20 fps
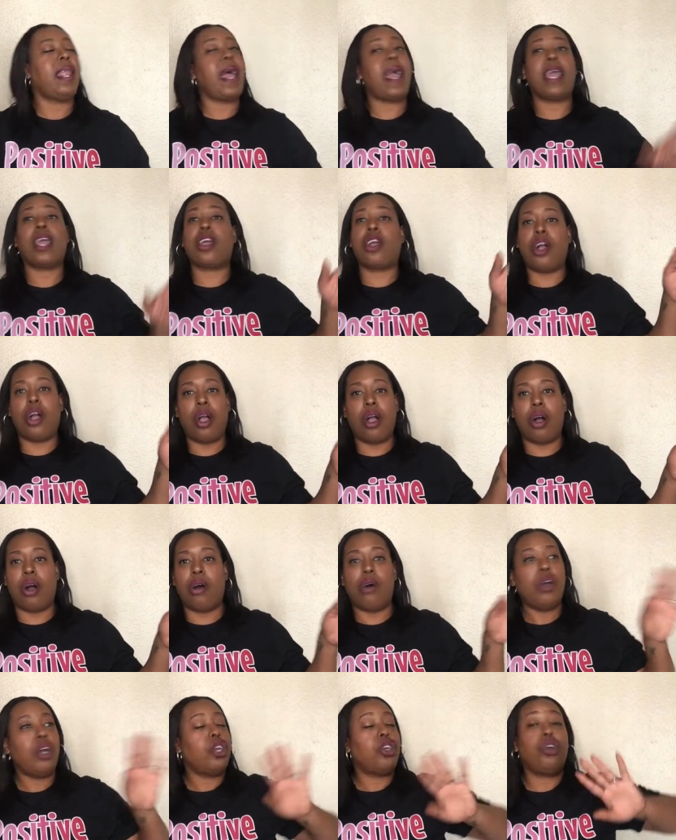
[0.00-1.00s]
Like,
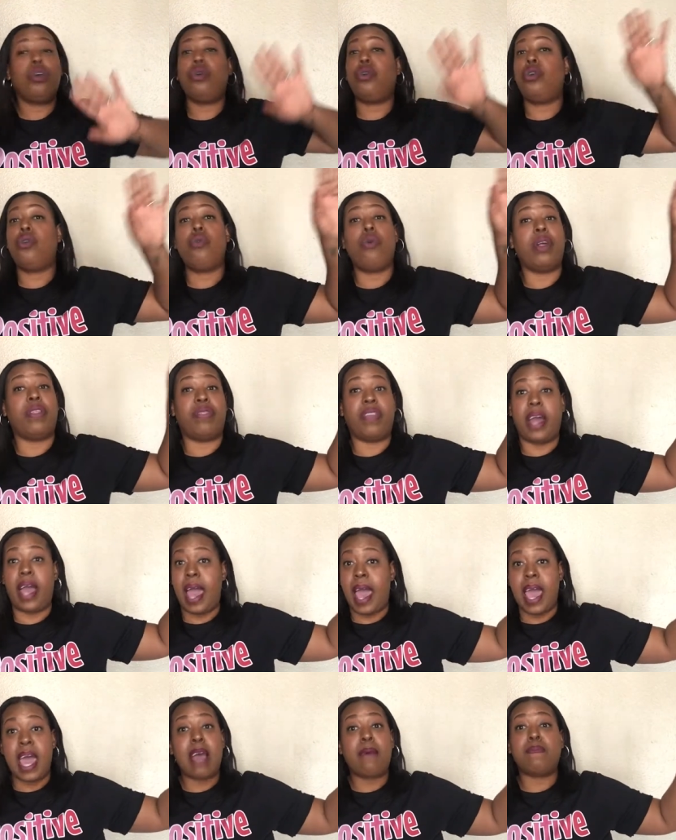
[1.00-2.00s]
girl, you doing the
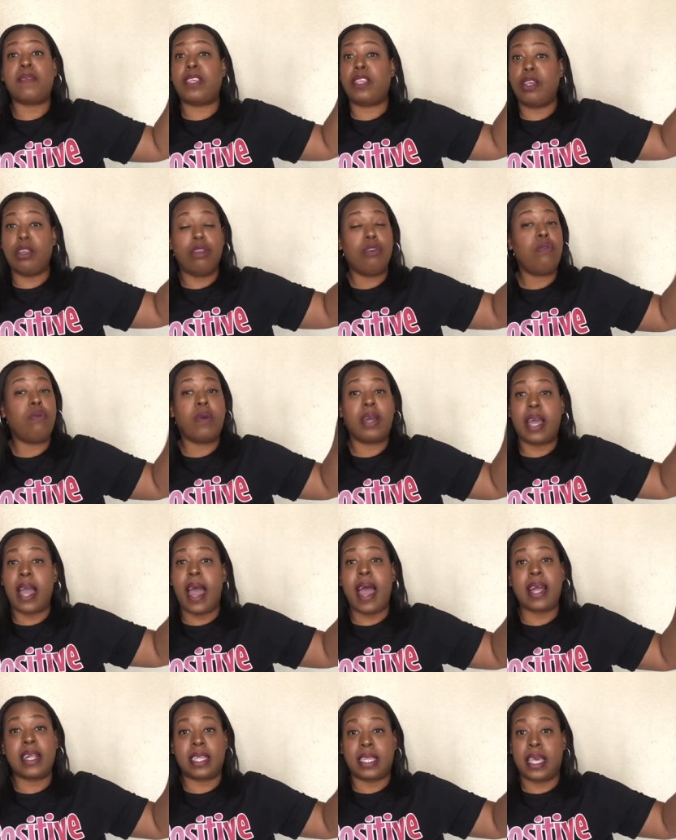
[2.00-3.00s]
absolute
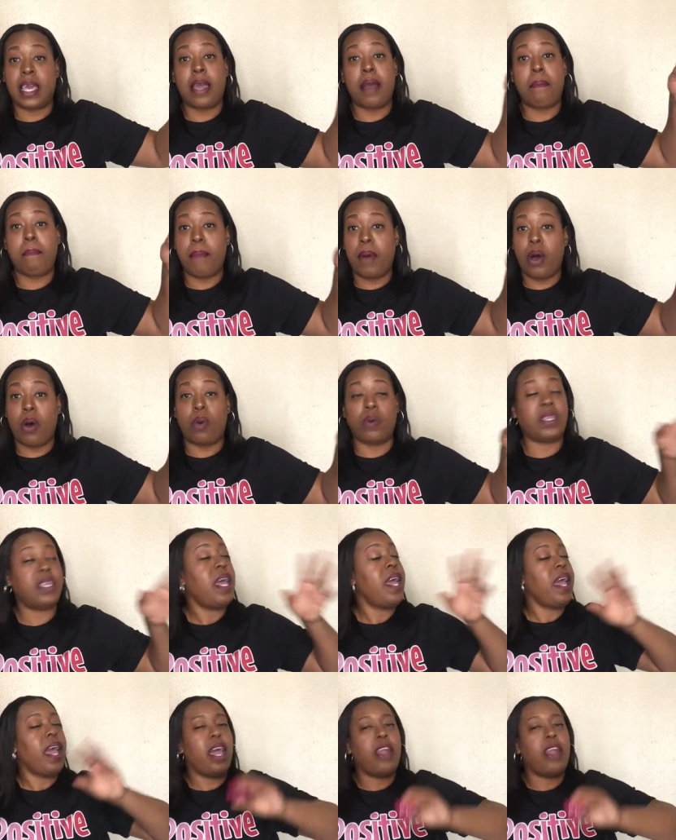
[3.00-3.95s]
goddamn most.